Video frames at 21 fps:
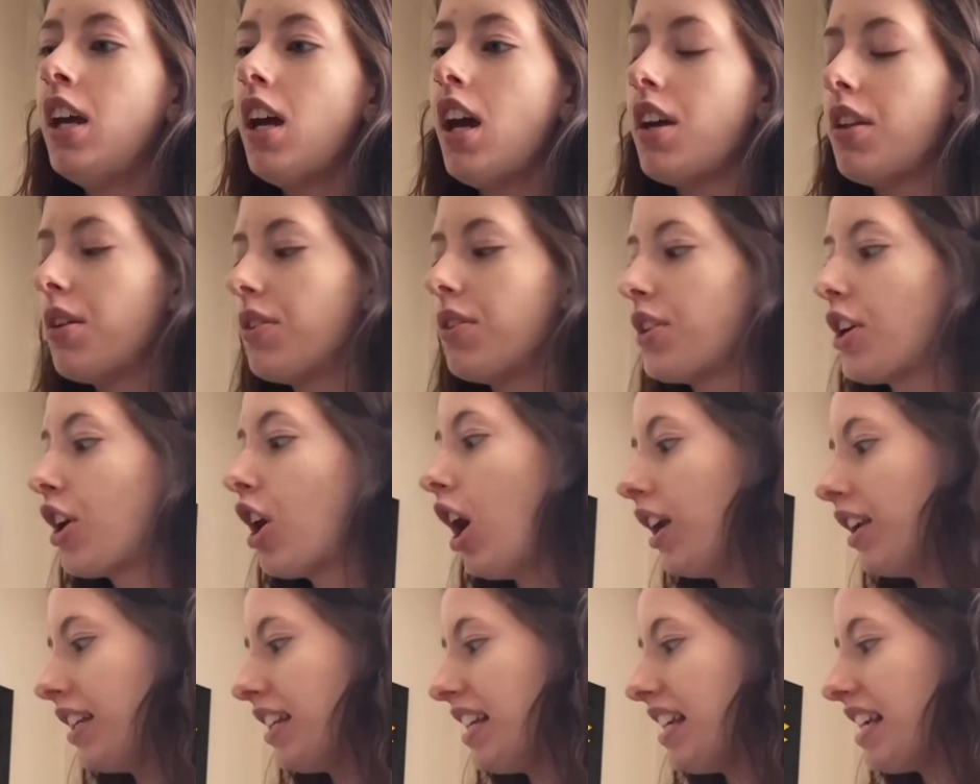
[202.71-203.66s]
And those are
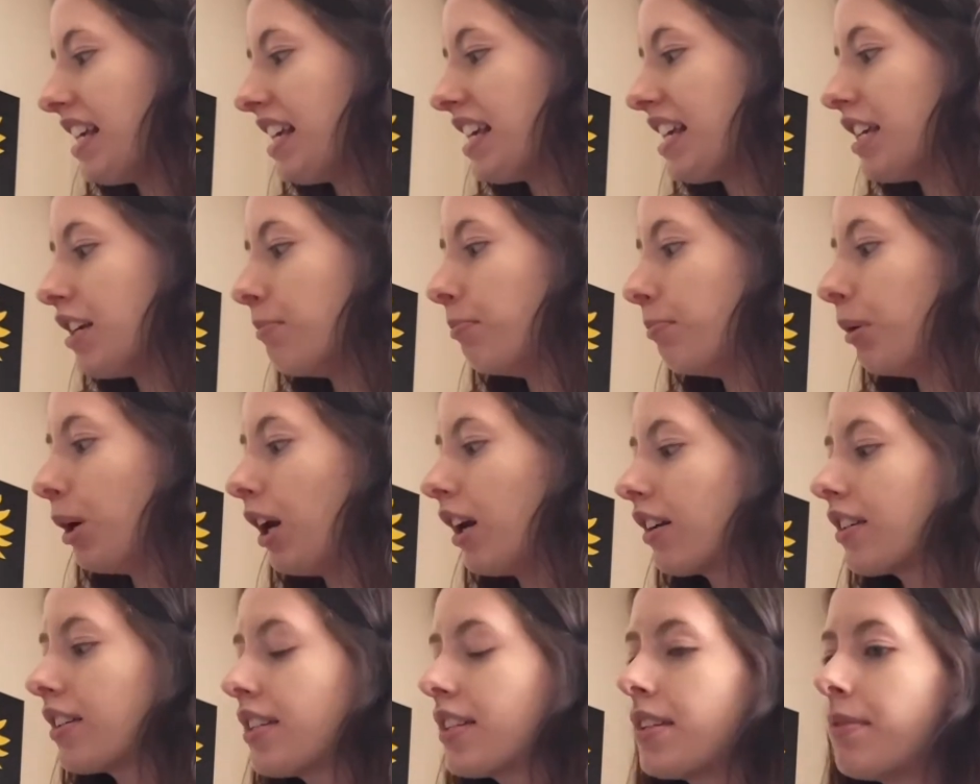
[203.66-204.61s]
called
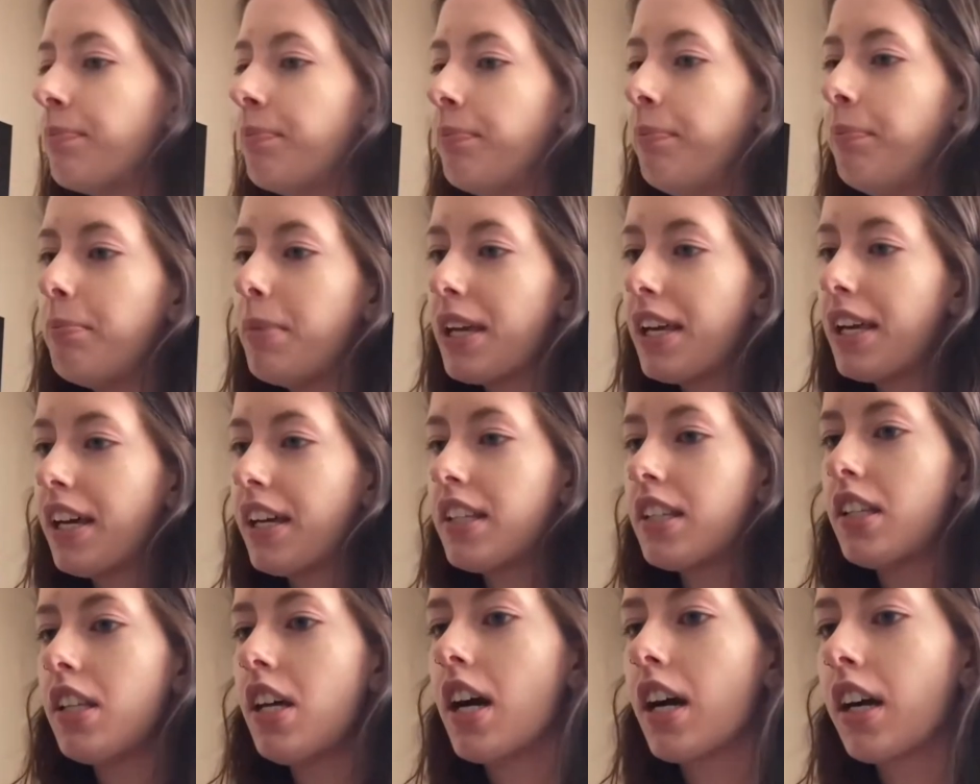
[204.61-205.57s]
e-books. Because
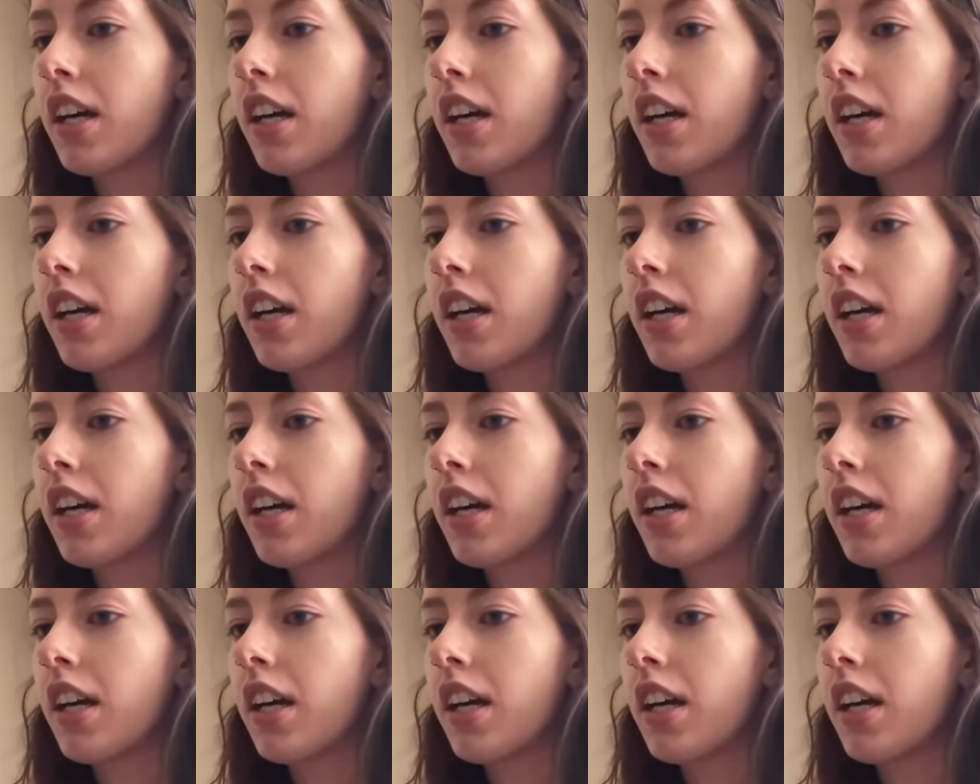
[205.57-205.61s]
look,